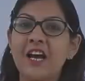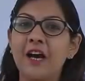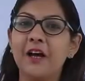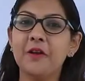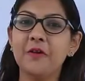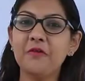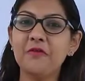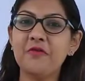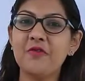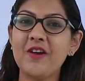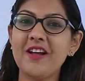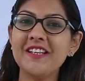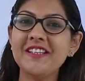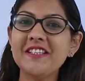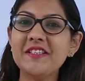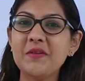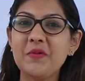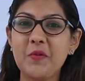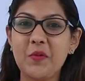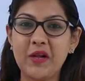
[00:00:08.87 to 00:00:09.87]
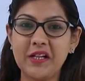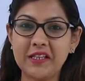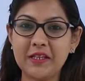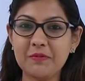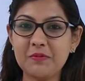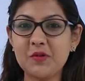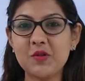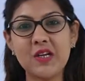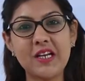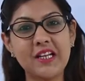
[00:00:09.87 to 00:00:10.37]
Hello friends,
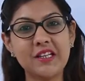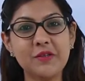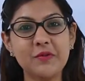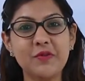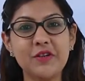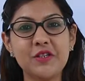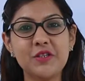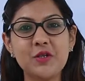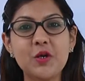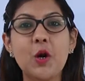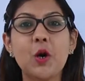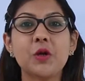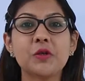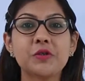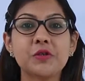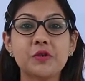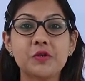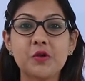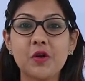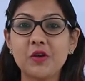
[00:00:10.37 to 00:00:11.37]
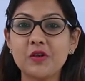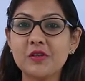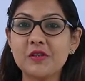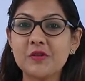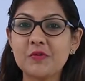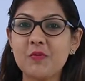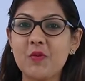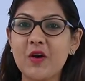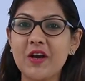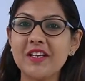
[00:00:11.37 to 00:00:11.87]
welcome to another video on
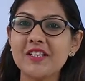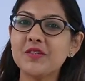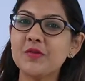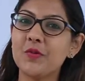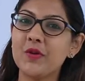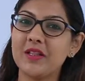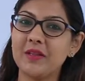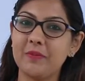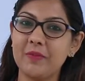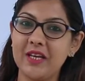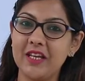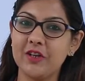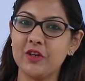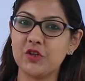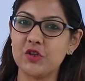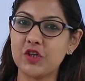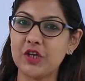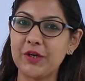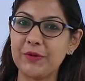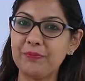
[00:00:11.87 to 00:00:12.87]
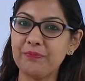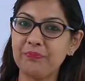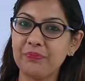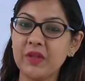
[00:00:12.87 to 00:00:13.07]
Tutorials Point with me Richa.